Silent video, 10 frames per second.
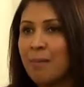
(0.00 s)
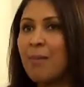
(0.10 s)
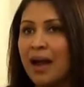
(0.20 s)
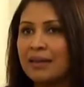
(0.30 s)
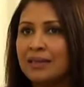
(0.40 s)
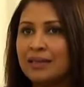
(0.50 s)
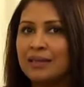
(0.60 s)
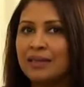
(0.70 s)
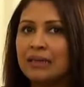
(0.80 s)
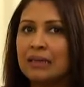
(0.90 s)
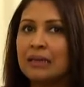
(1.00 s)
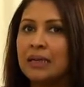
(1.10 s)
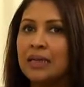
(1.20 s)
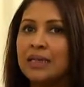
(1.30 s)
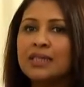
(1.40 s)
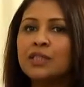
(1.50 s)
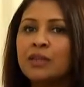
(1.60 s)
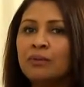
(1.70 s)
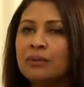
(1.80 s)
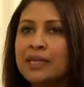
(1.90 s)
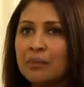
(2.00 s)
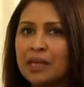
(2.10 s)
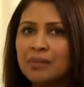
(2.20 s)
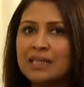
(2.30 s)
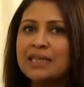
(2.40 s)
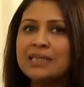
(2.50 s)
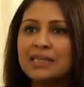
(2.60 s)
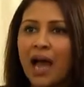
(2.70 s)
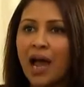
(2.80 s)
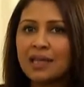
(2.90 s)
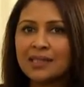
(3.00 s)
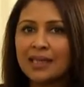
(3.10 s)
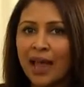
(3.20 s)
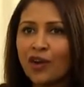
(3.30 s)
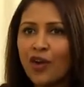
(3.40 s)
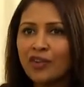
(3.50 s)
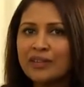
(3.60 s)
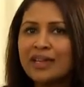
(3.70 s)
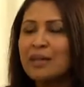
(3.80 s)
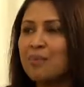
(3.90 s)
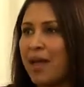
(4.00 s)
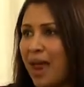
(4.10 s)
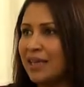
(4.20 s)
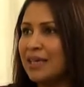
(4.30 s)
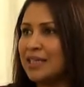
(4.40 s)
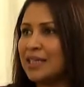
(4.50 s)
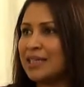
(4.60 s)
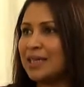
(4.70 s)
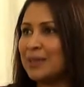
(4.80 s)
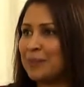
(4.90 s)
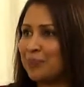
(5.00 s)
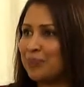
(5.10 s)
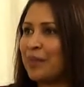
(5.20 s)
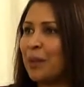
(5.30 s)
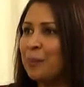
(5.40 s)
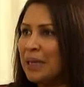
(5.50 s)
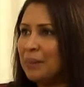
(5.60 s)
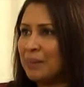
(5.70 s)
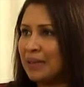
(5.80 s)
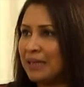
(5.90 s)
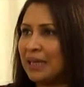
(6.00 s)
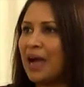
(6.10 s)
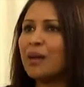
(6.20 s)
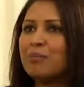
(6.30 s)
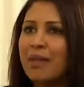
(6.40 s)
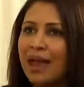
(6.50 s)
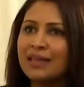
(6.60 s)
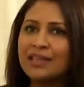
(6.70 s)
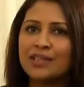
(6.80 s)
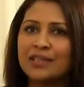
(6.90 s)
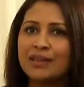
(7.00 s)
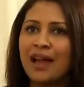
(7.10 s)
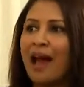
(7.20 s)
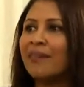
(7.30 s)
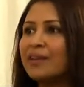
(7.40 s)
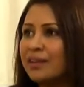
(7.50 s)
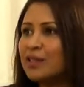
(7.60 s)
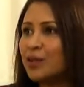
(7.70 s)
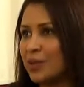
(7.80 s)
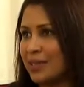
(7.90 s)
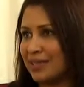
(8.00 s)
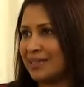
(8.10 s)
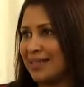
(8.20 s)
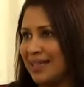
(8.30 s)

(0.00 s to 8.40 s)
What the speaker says: But sometimes these stars cannot really manage people, they can't manage other resources.